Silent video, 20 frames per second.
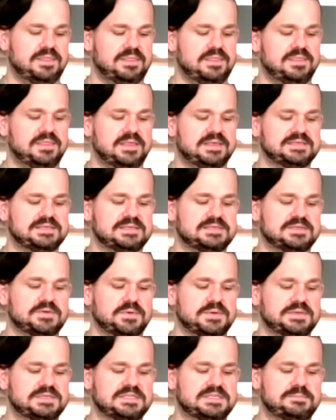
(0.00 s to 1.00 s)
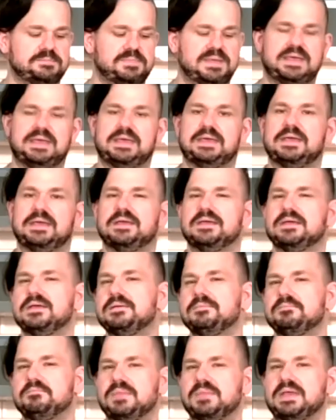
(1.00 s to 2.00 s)
This is going to be
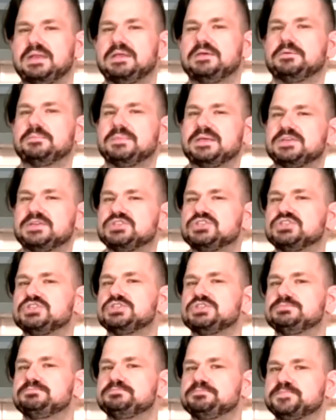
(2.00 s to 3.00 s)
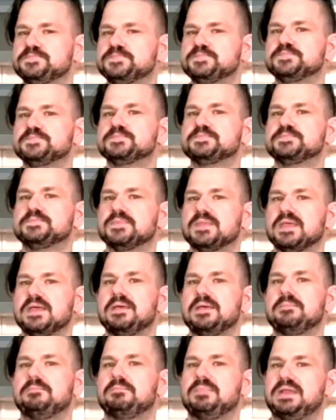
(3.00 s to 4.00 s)
medium-ish,
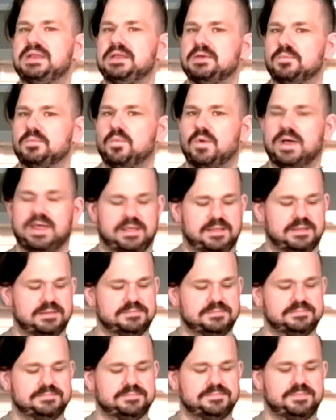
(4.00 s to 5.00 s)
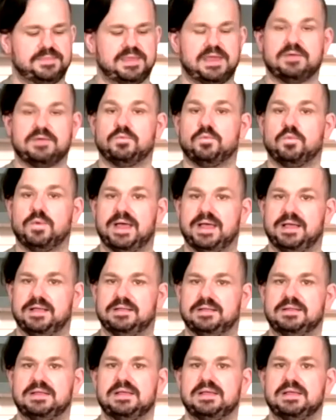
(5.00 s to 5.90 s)
medium well, and well.